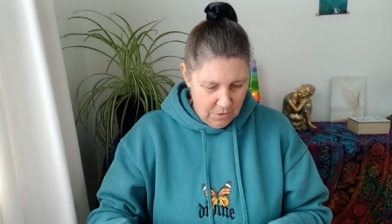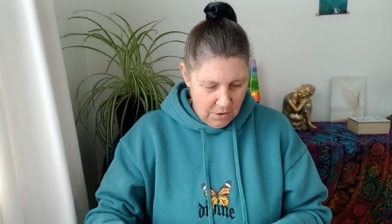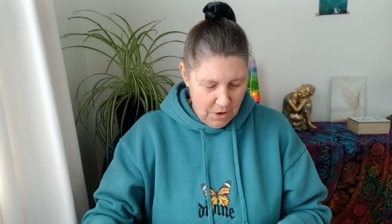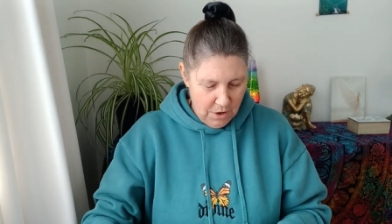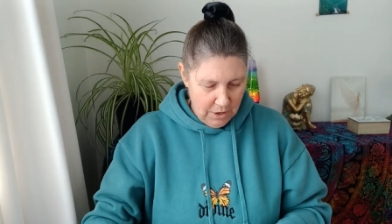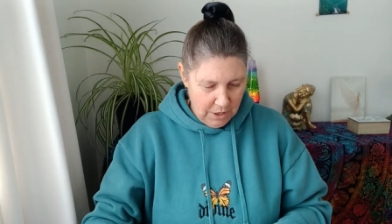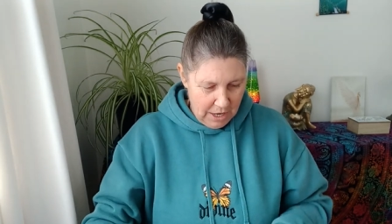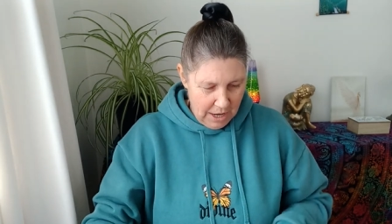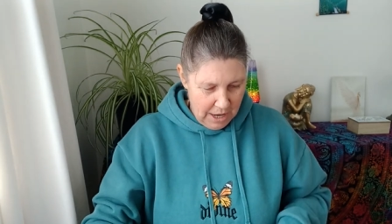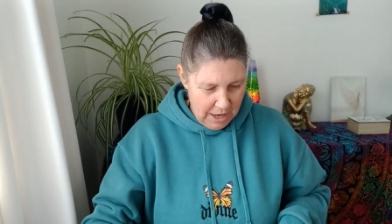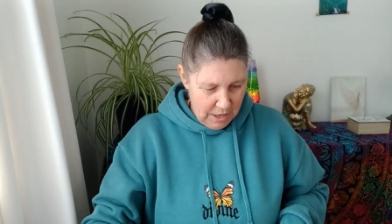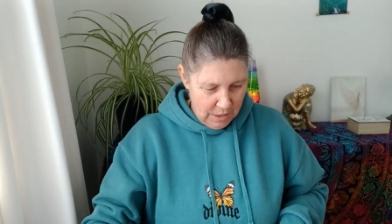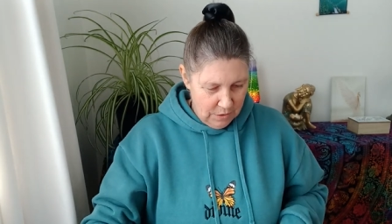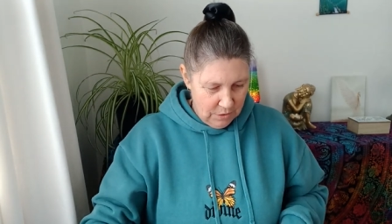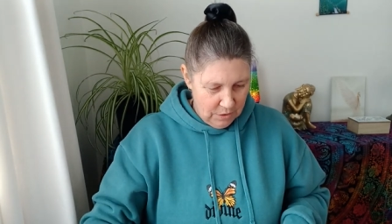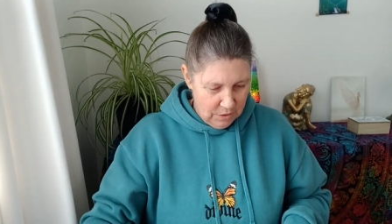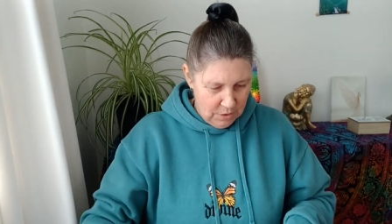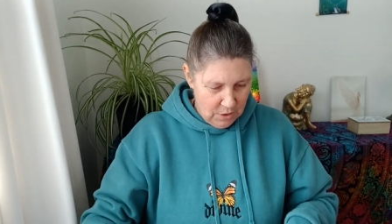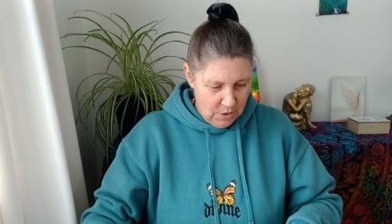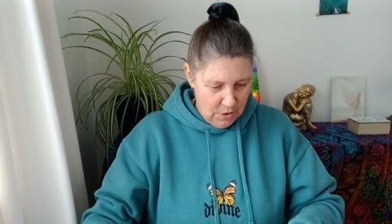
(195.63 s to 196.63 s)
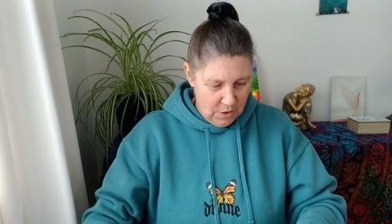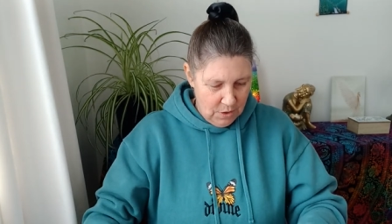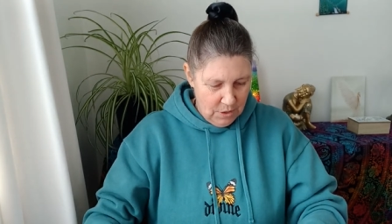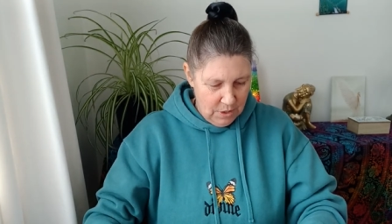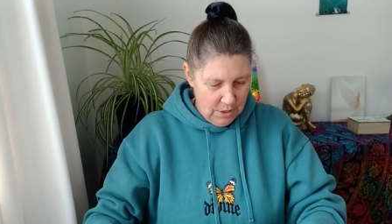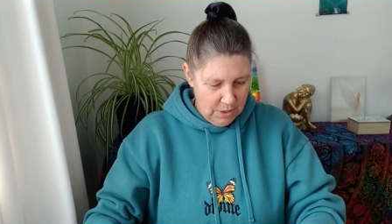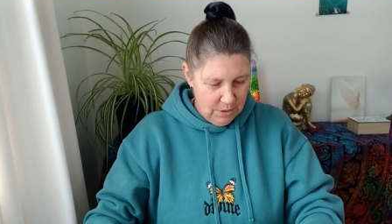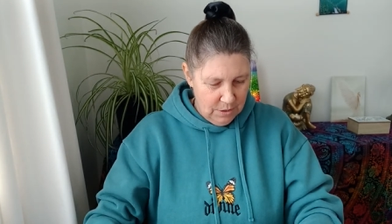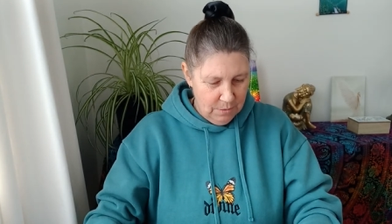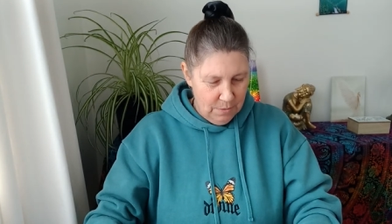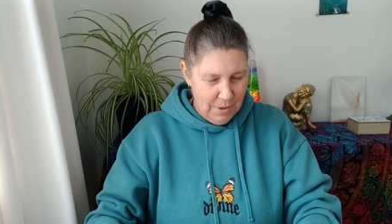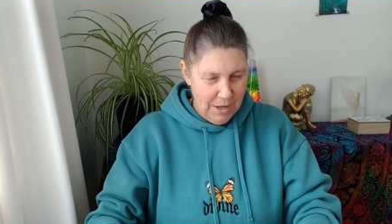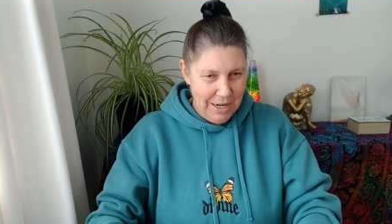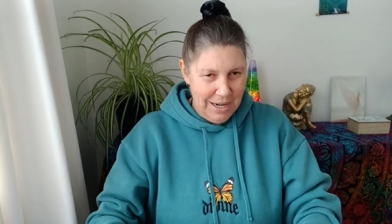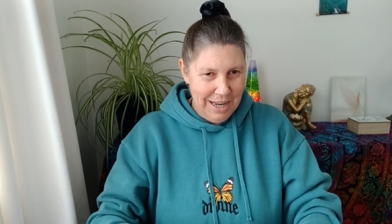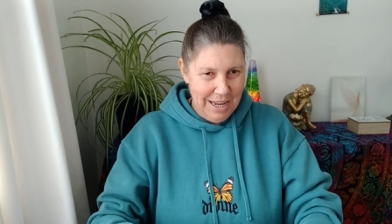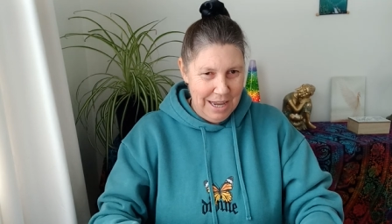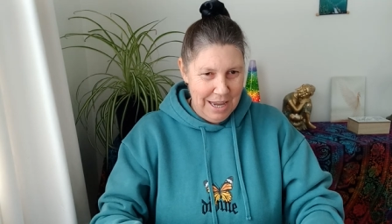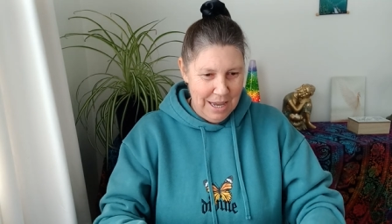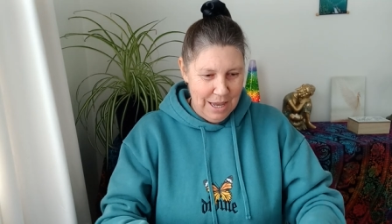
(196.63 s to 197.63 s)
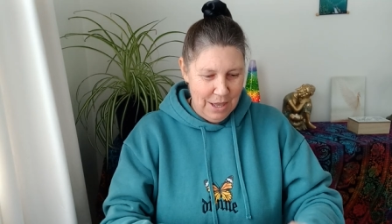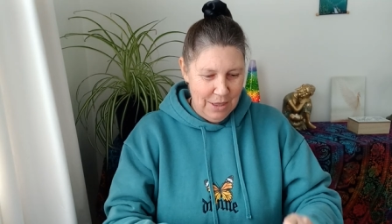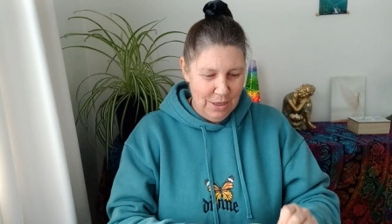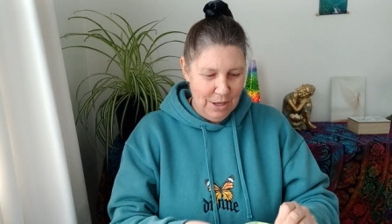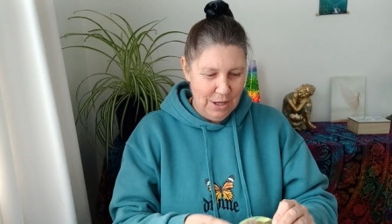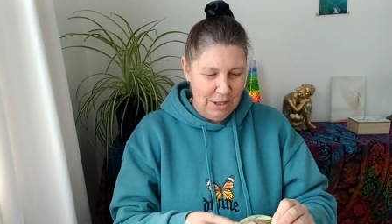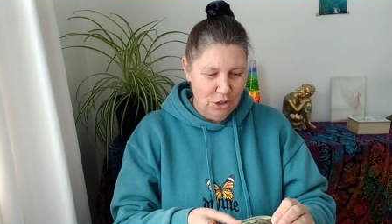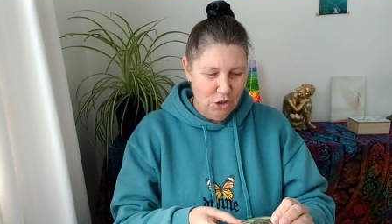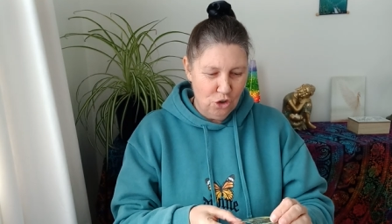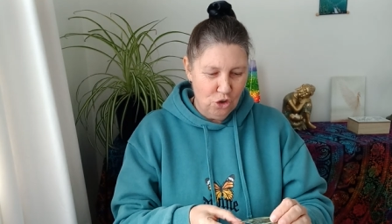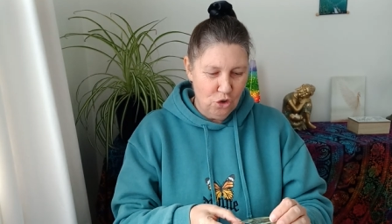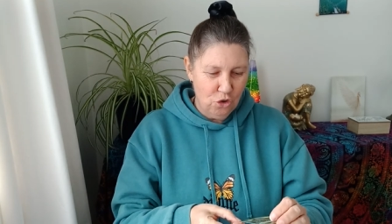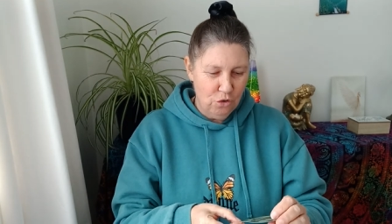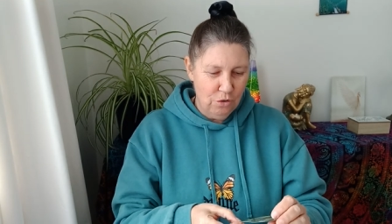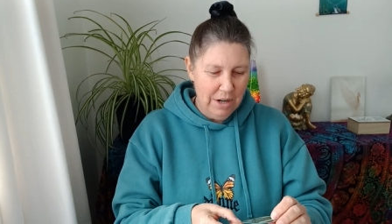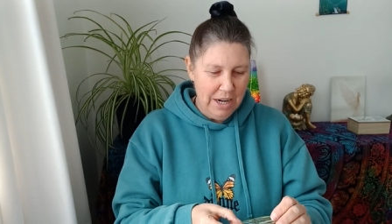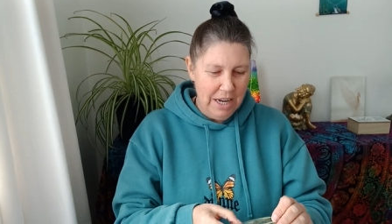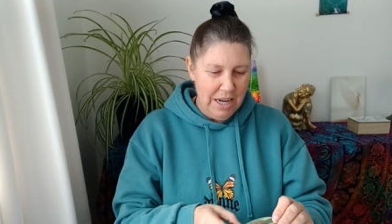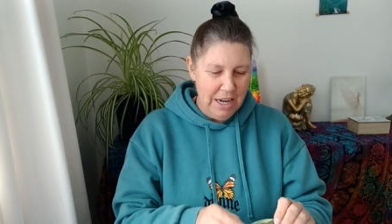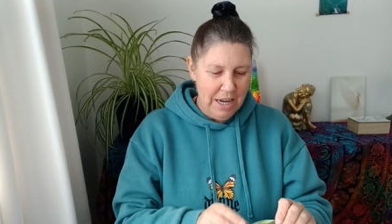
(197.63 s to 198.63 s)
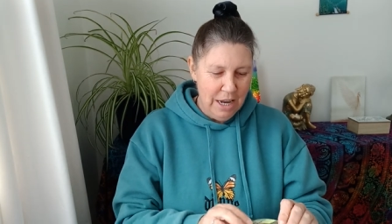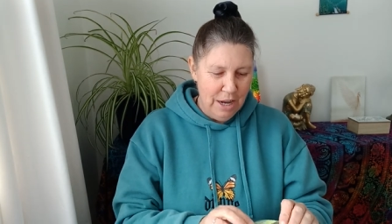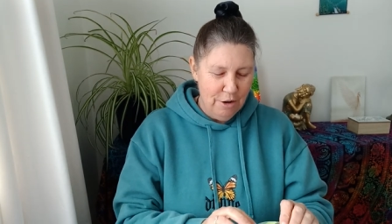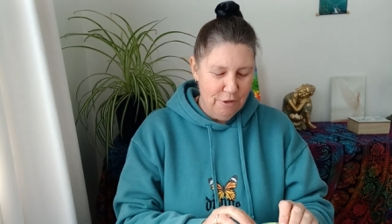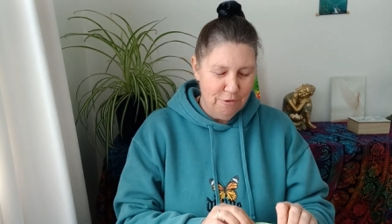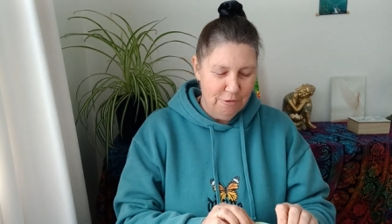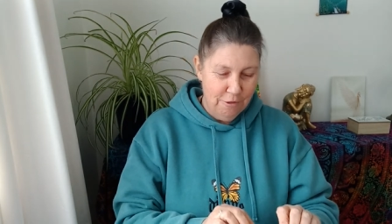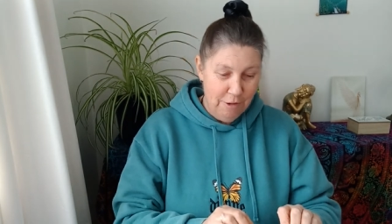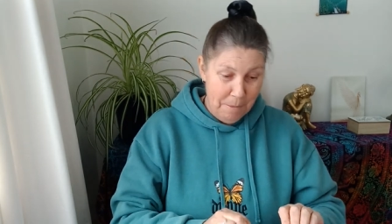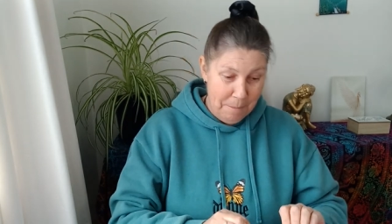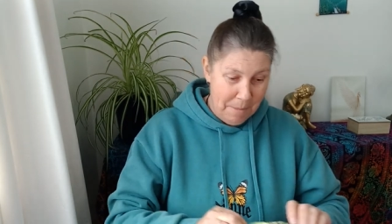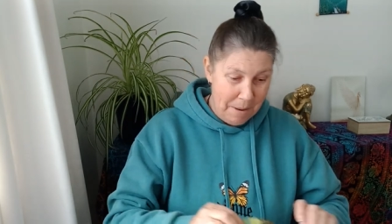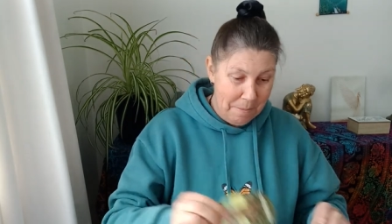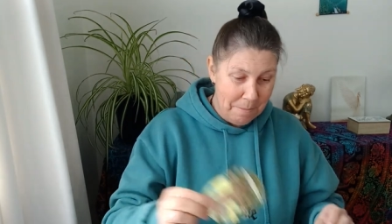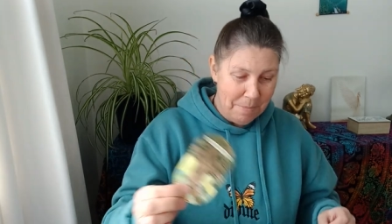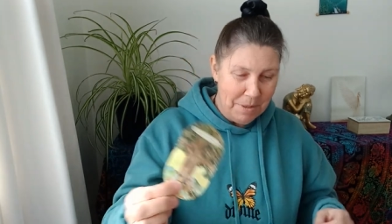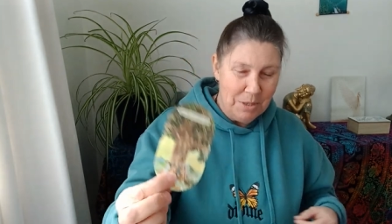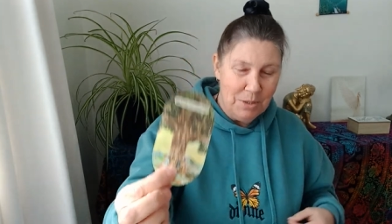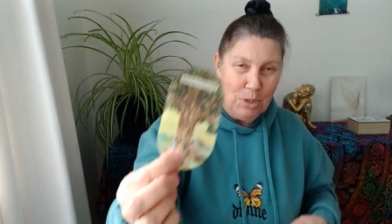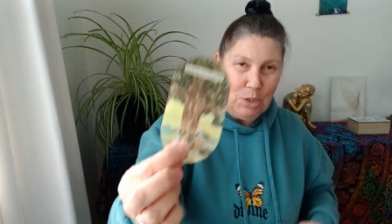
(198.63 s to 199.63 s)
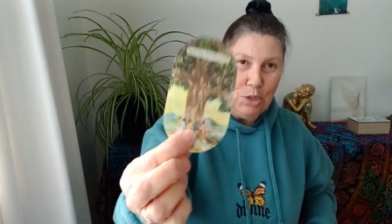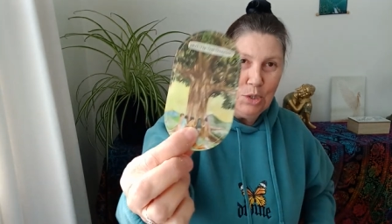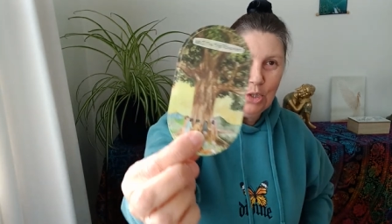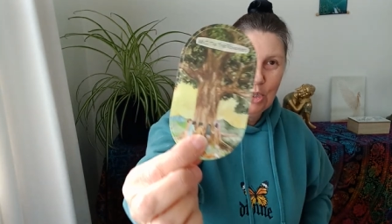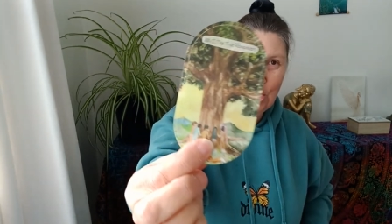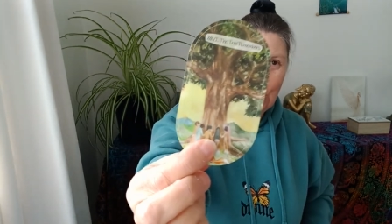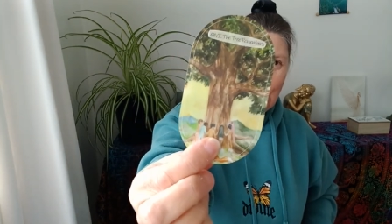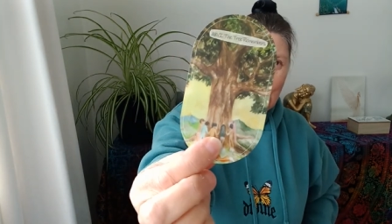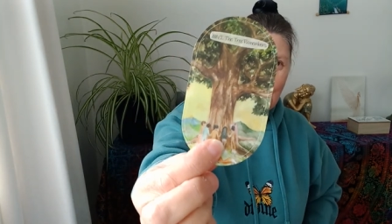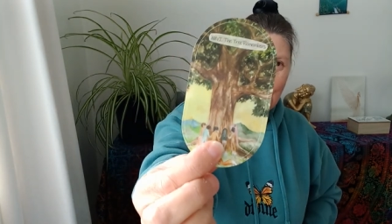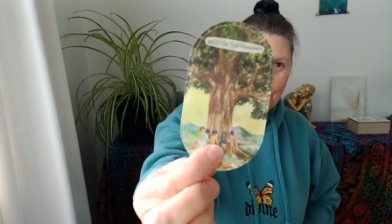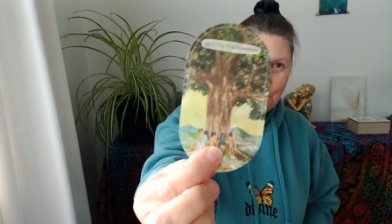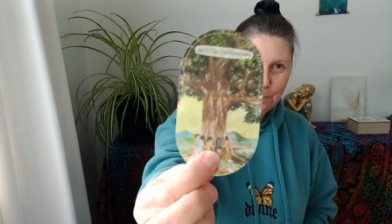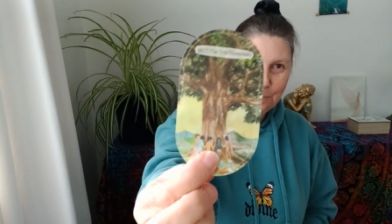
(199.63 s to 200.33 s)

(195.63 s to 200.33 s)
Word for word: Okay, so this one here, the tree remembers.